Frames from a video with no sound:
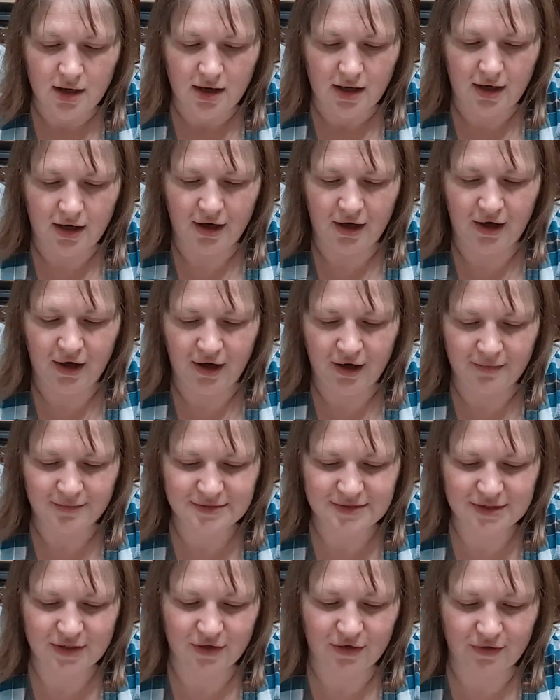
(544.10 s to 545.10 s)

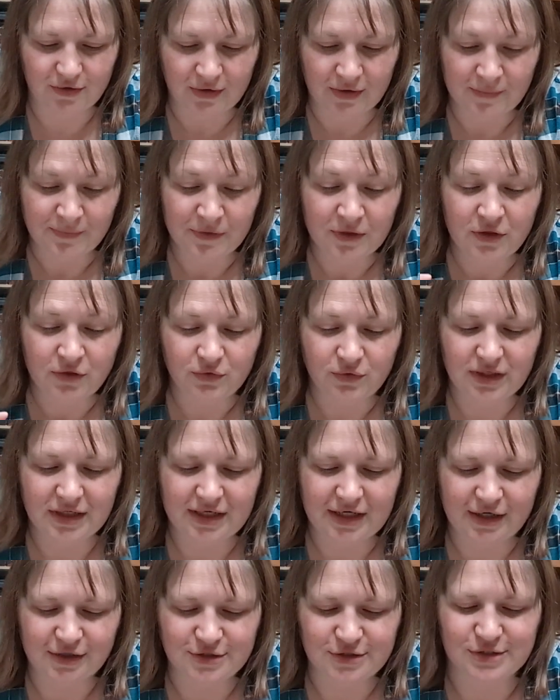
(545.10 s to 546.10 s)
So 3
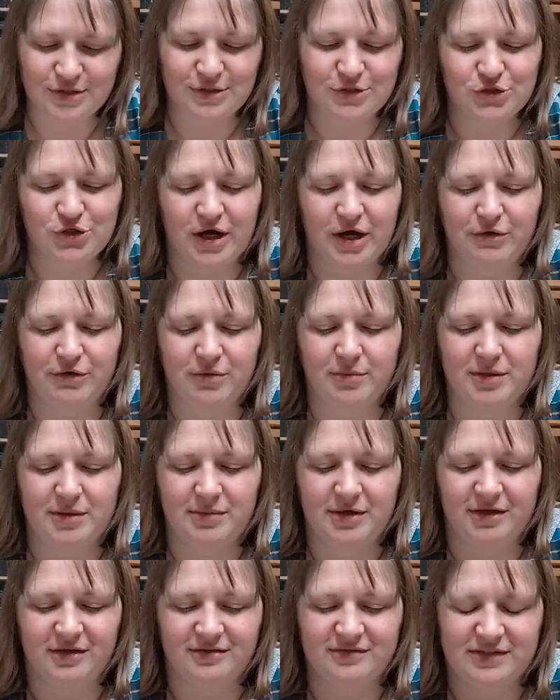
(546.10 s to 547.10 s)
characters in the drawing room in the
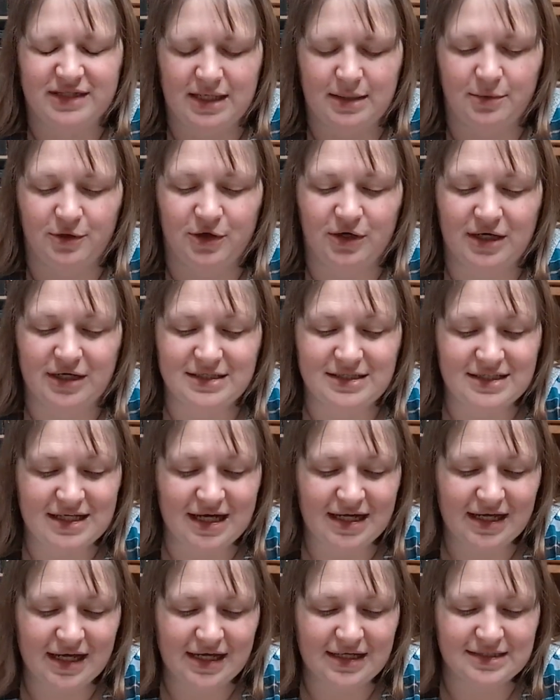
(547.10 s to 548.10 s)
middle of the table. A
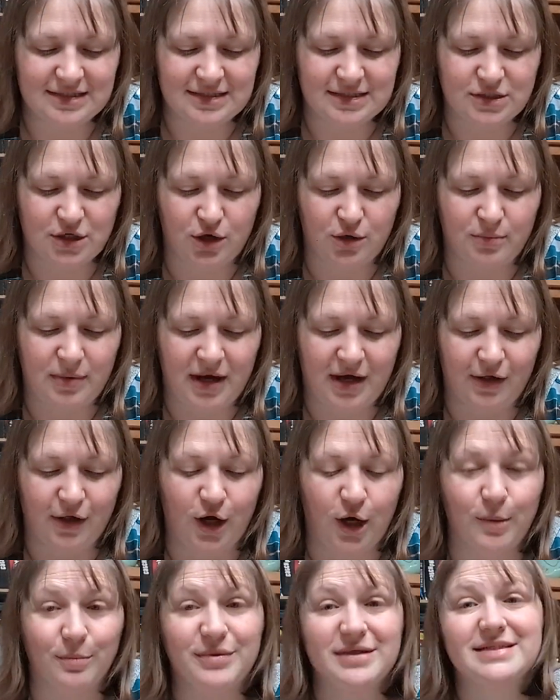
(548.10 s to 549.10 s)
deck and discard pile
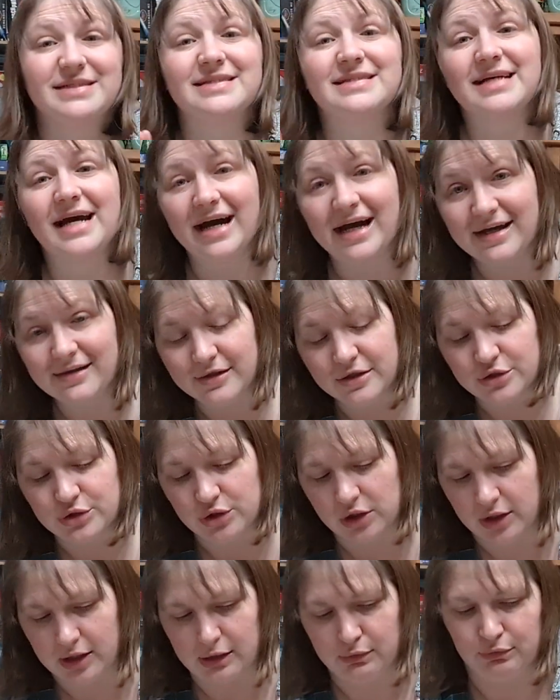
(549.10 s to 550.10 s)
are beside the
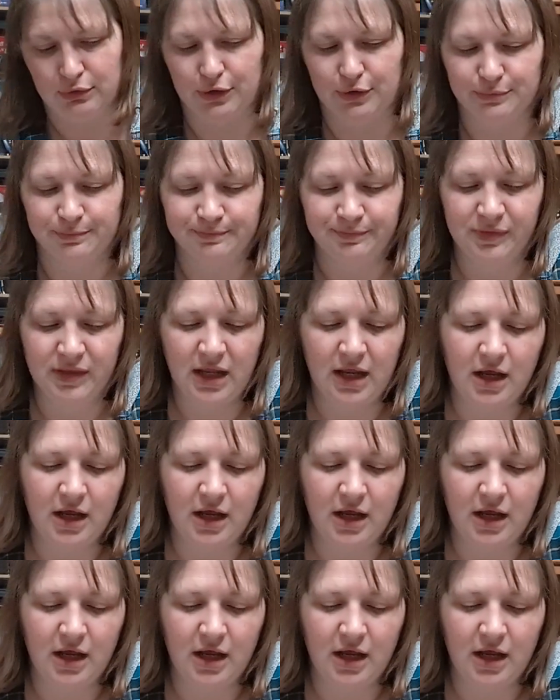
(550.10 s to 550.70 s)
drawing room.